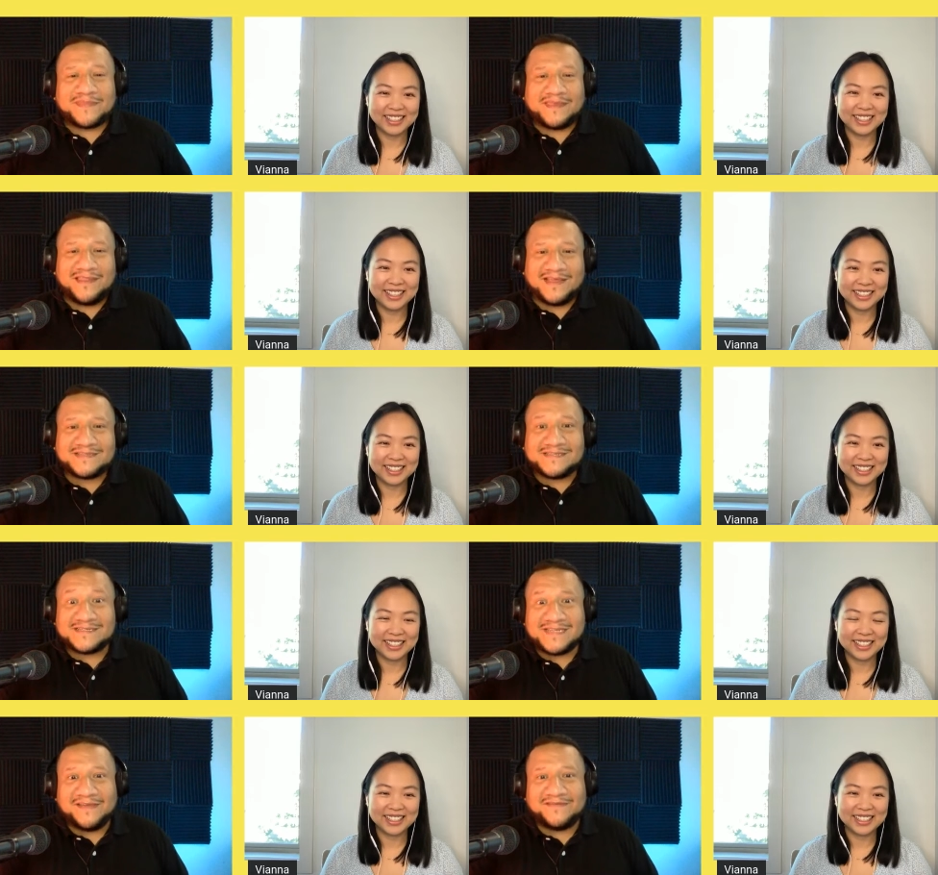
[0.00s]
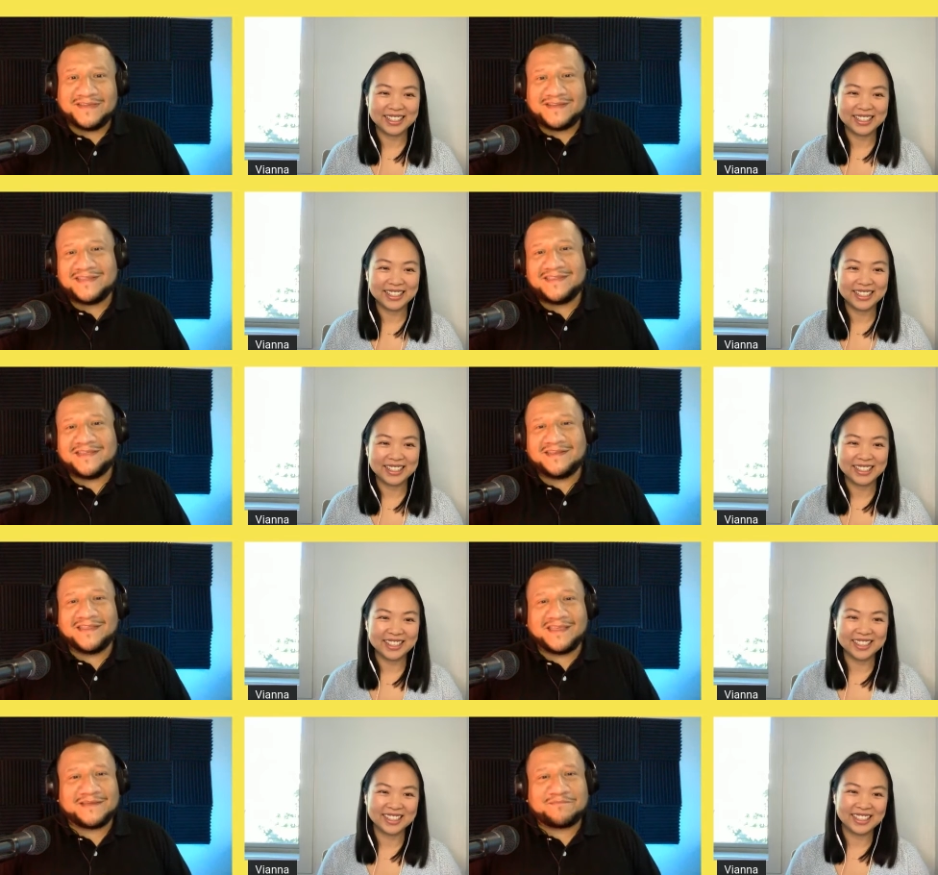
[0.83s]
Speaker 1: He likes to save it and then
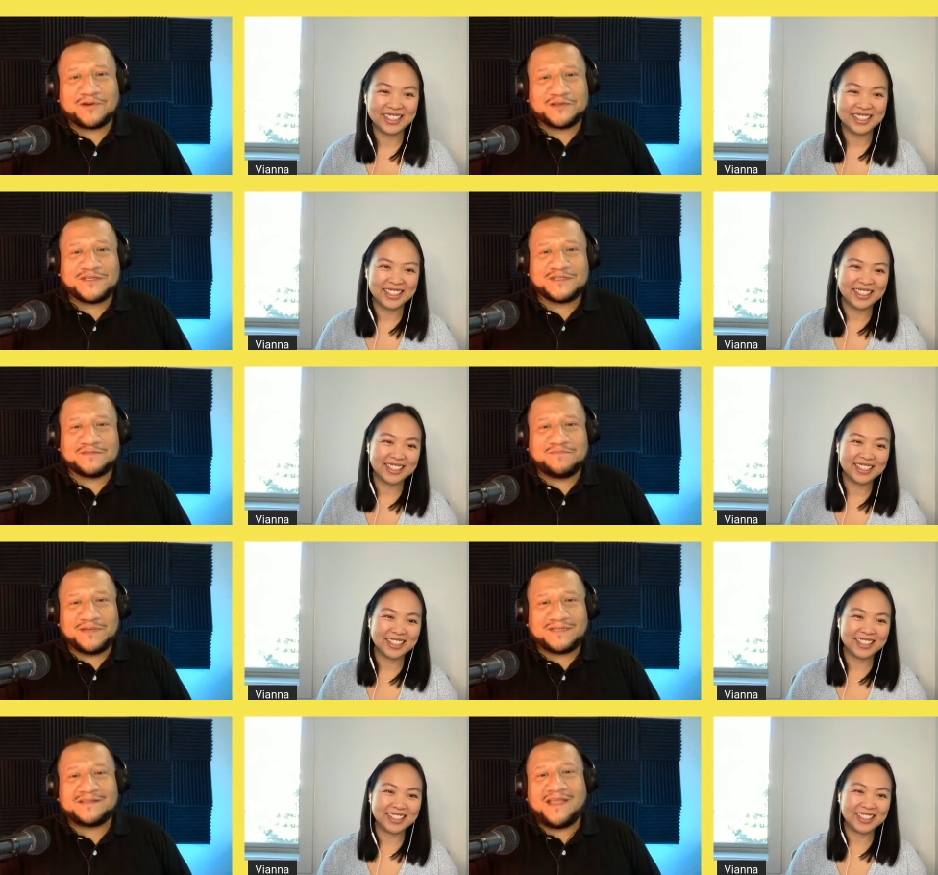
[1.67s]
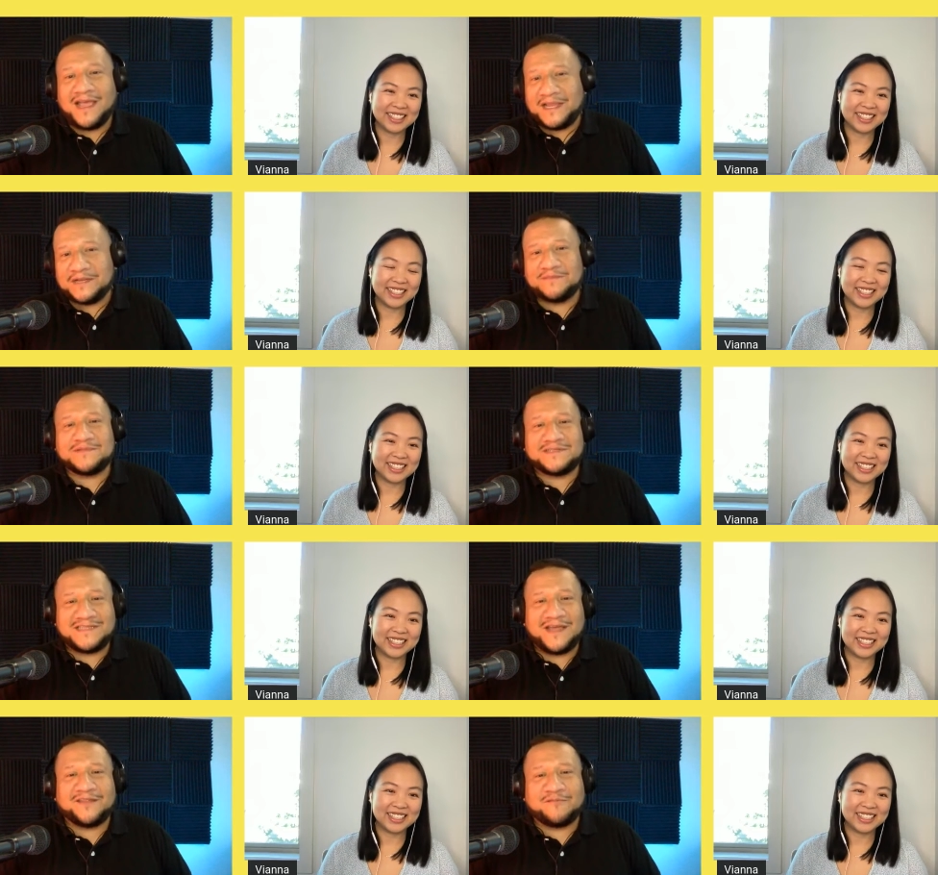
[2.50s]
like purchase big items
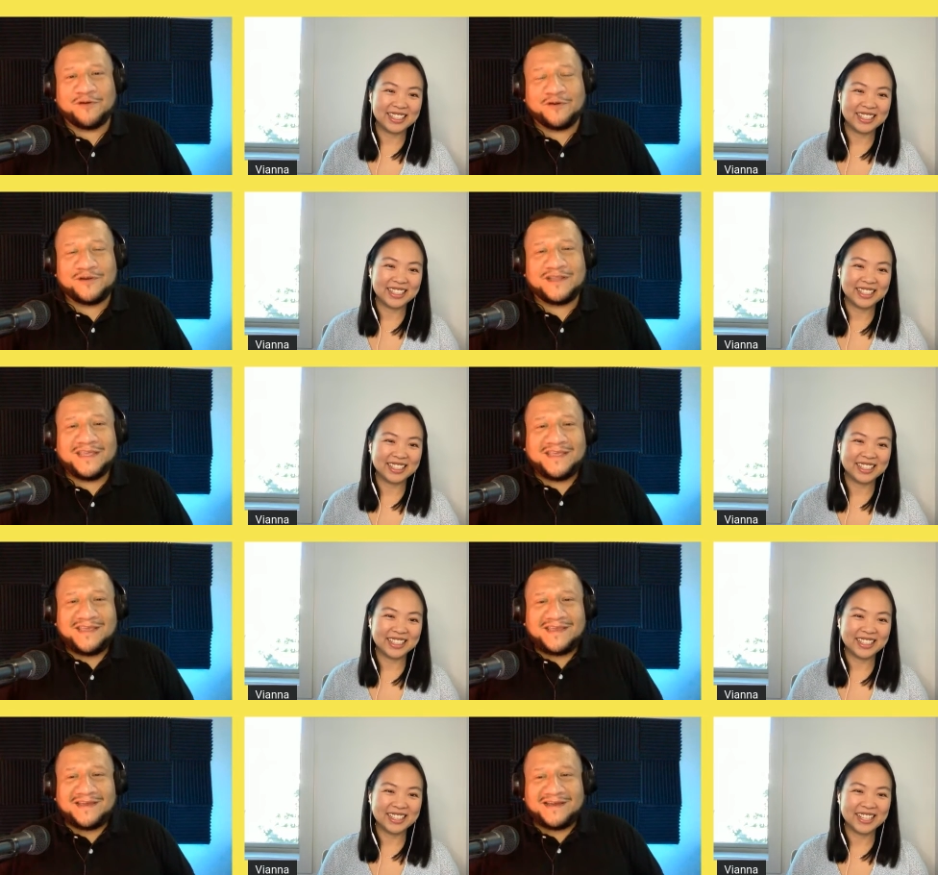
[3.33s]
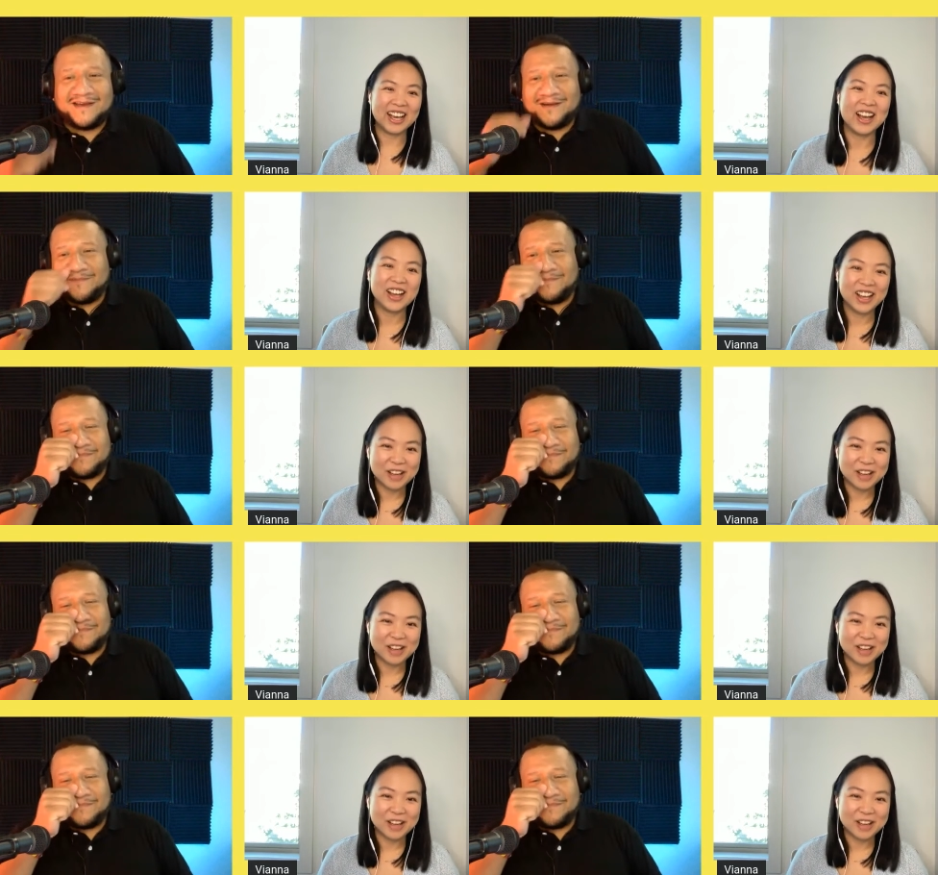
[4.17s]
down the road. Um,